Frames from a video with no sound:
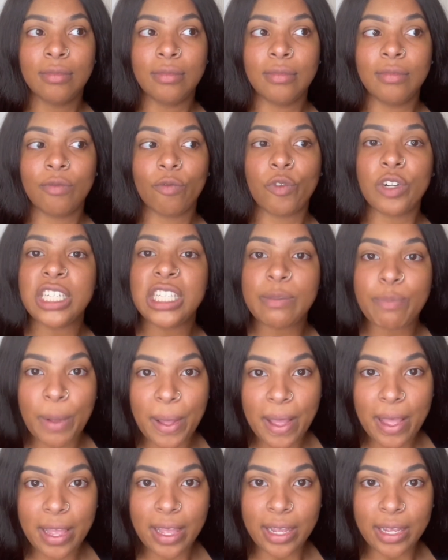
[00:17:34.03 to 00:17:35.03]

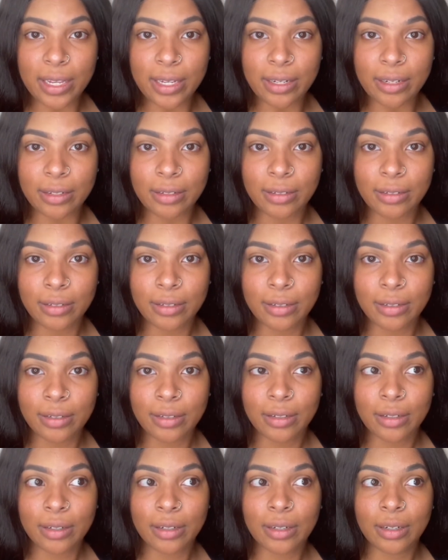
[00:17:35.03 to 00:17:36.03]
respond,
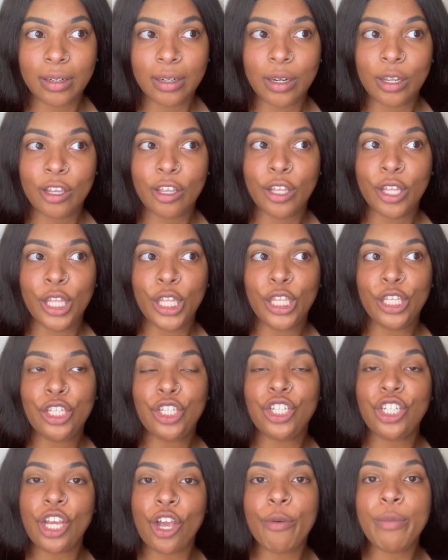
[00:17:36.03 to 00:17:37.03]

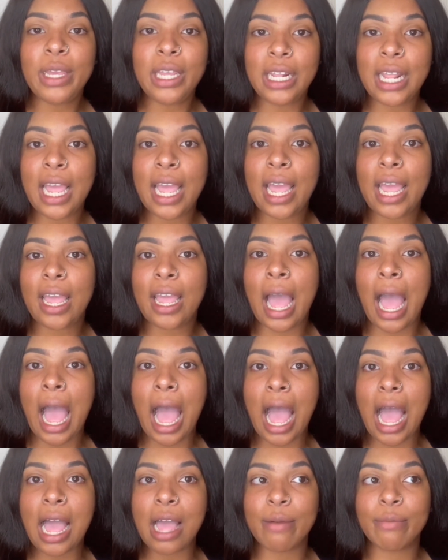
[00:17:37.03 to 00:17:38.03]
show me that
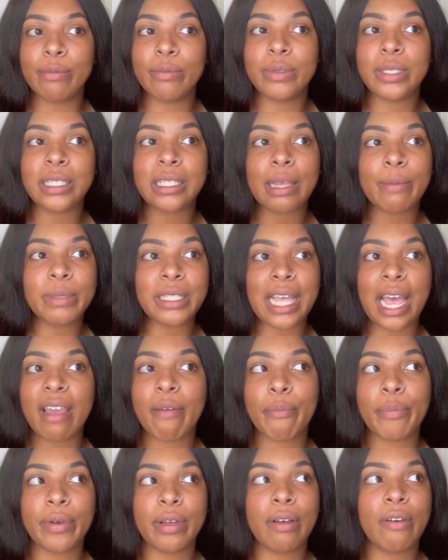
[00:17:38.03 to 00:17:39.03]
I'm some
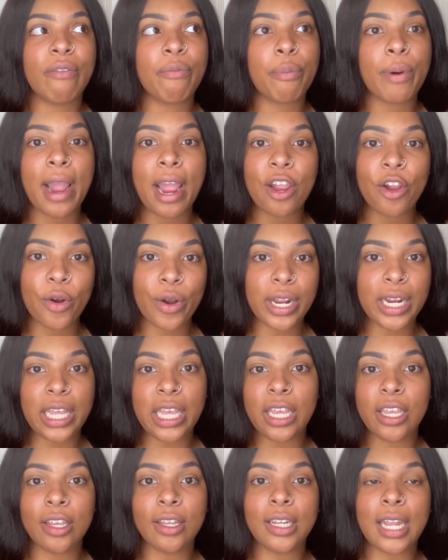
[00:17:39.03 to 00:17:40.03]
type of priority
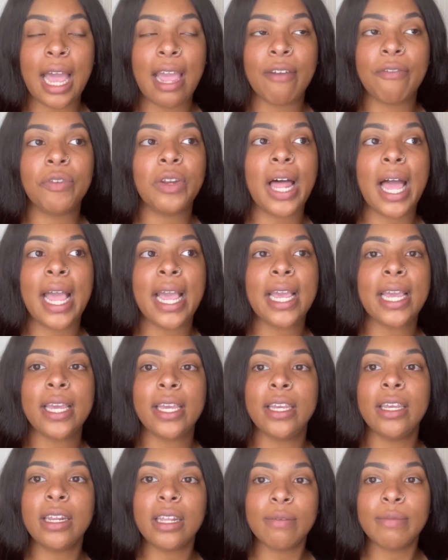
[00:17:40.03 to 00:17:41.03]
in your life. Like,
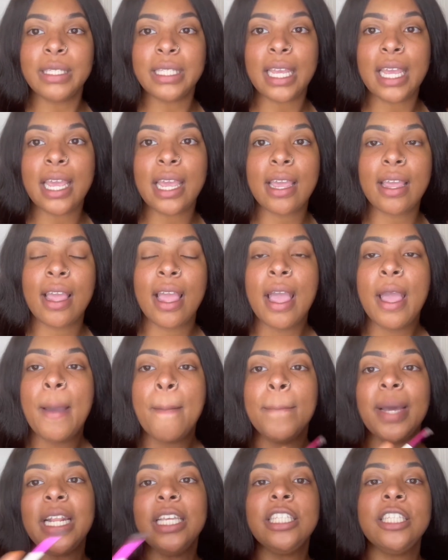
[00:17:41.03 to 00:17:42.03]
you know what I'm saying?
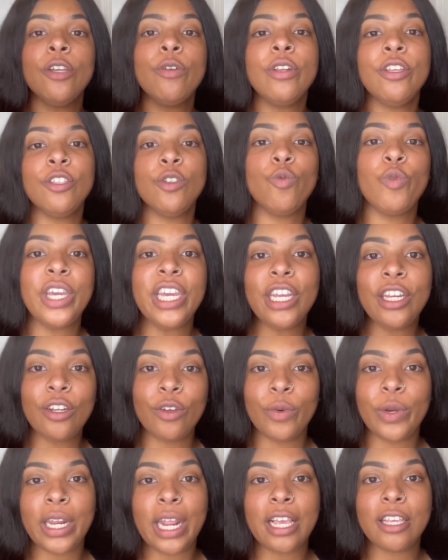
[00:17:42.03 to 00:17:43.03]
But as soon as we do
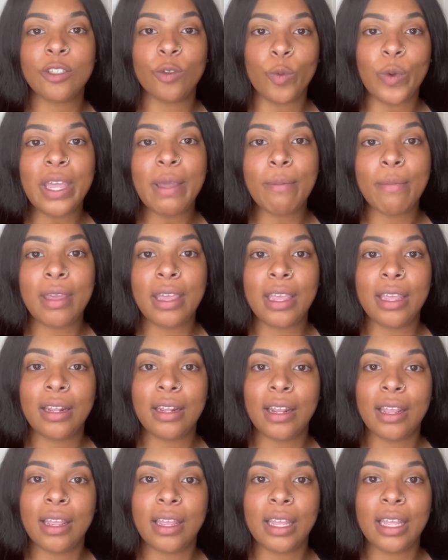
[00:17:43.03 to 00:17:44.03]
it as
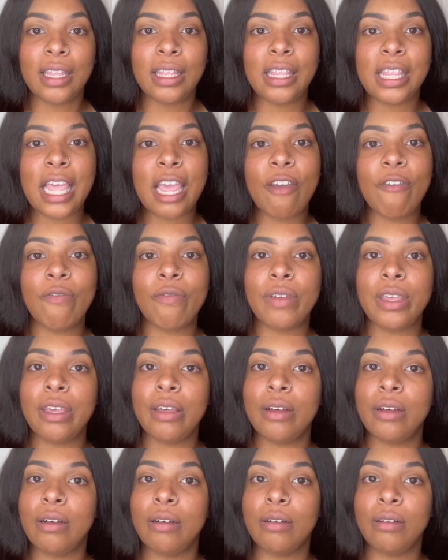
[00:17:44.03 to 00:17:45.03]
women, they
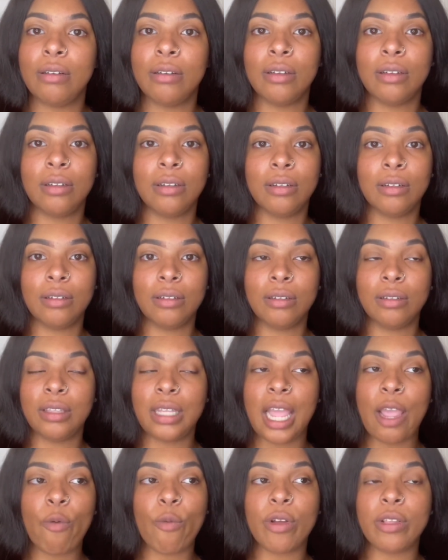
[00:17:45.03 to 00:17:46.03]
feel
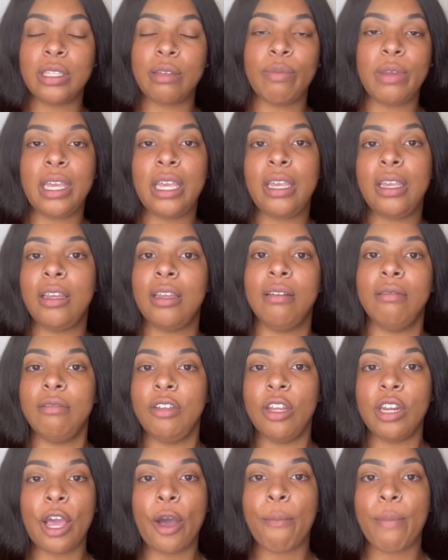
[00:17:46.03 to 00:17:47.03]
they want to be, you
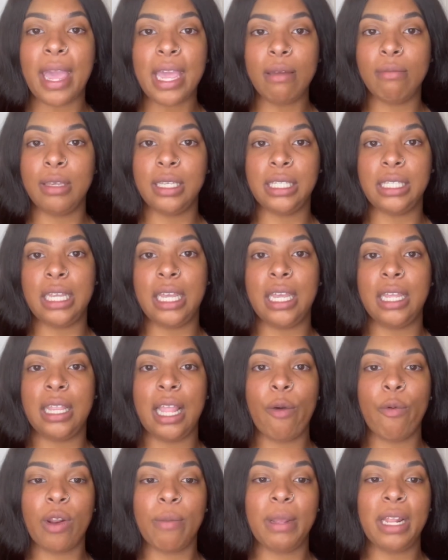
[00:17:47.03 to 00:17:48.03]
know, babies then. They
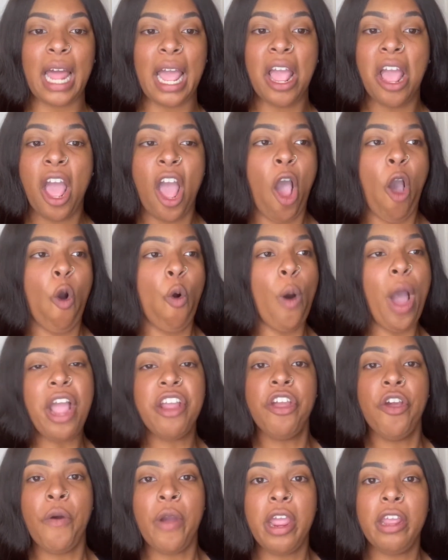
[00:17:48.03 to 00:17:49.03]
want to be like, well, why
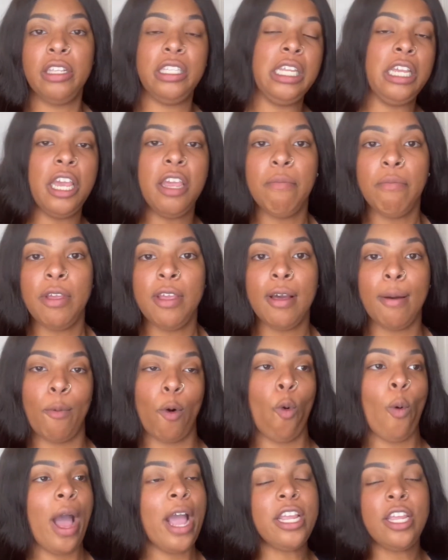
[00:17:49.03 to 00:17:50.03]
you ain't hit me up? Or
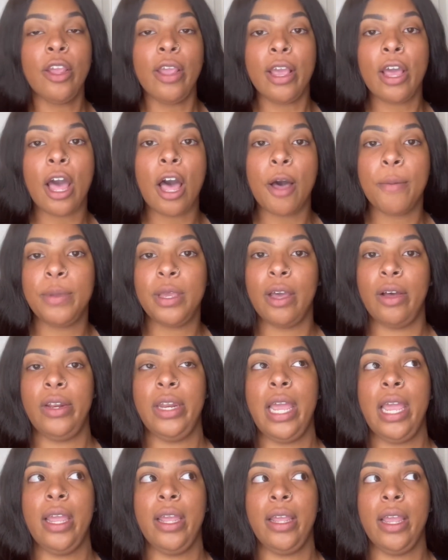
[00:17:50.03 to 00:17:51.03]
why you ain't call me all
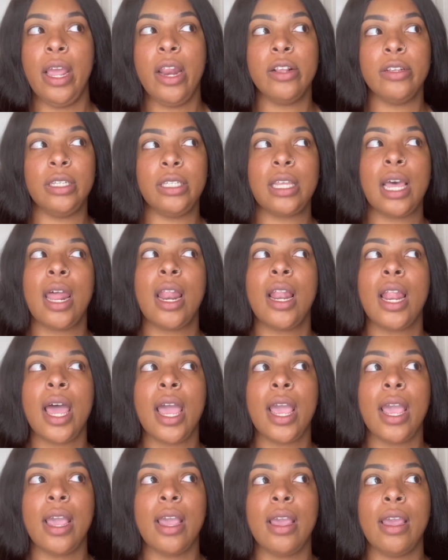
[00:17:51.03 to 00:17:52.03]
day? And it's just kind of
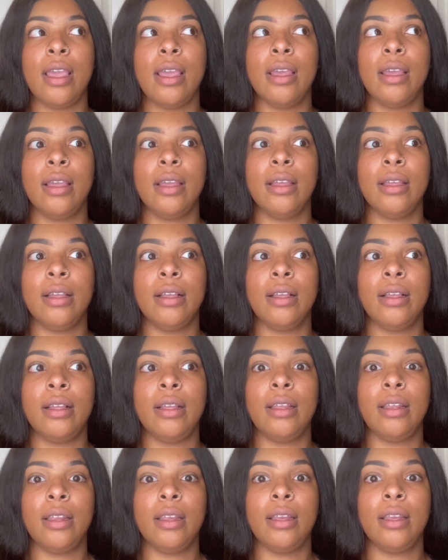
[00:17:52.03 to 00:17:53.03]
like,
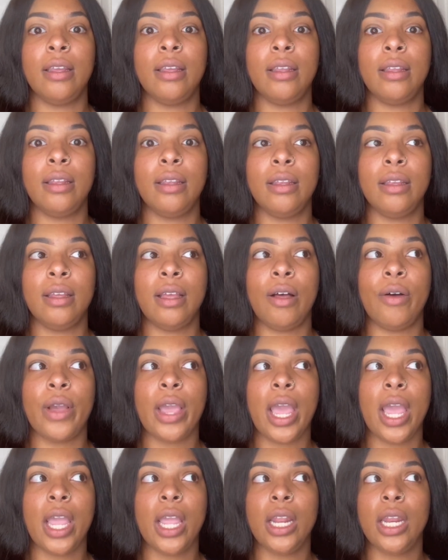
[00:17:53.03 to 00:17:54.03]

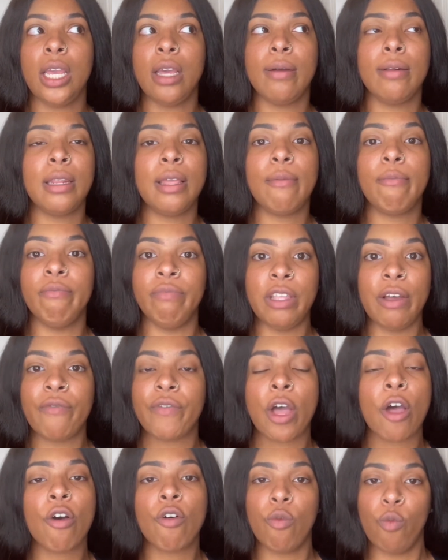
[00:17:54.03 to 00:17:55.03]
okay, the
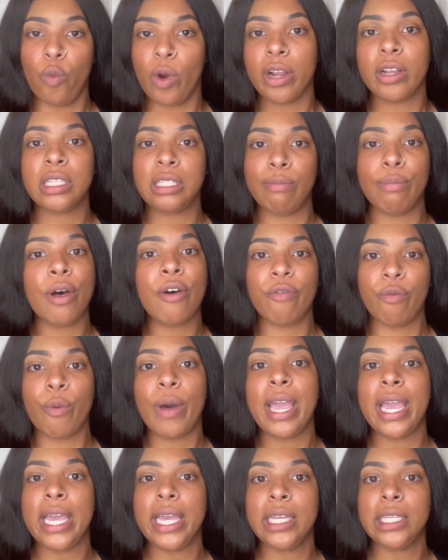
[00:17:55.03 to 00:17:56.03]
phone works both
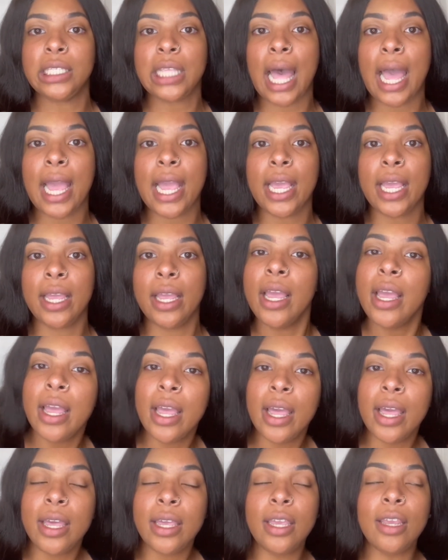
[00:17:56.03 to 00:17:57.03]
ways. Like,
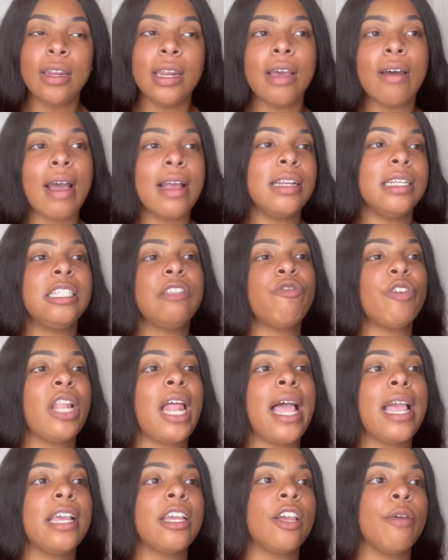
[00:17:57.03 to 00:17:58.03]
you know, I just feel
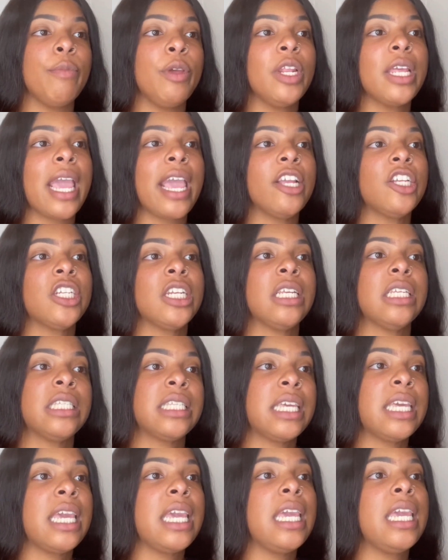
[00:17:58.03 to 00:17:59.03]
like communication is
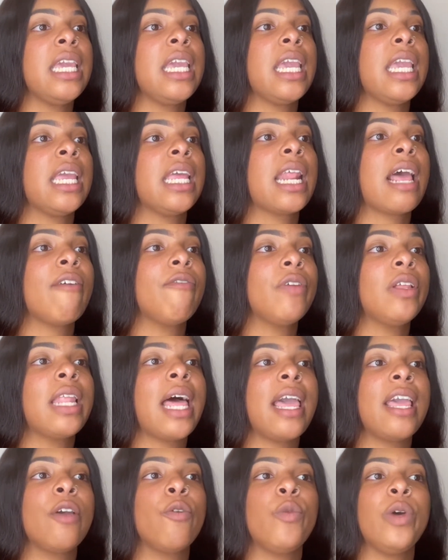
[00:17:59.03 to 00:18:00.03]
key. And I feel
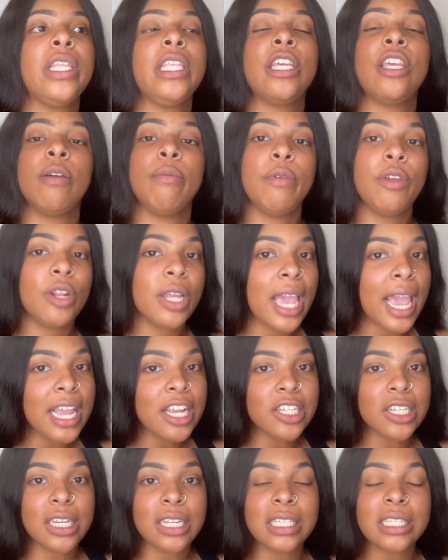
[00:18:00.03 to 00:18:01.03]
like when the
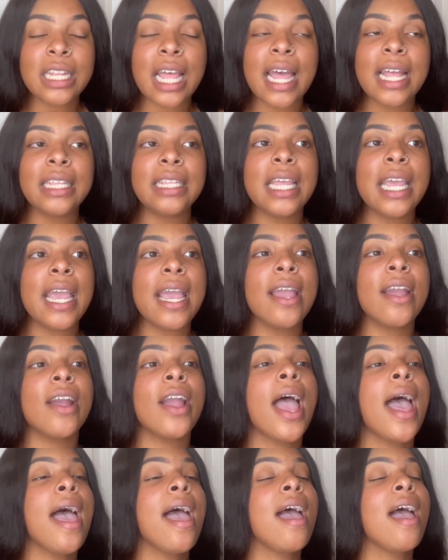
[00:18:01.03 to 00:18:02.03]
communication is not there,
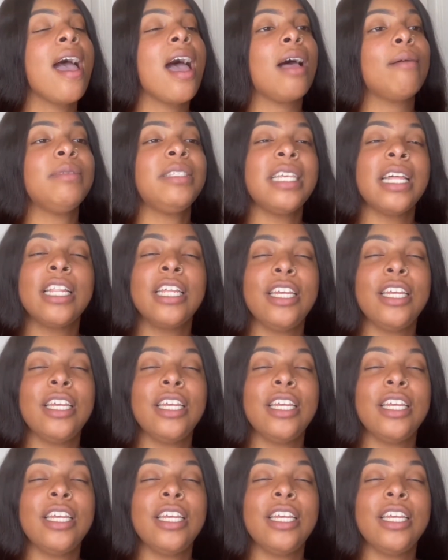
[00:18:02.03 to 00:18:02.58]
I'm telling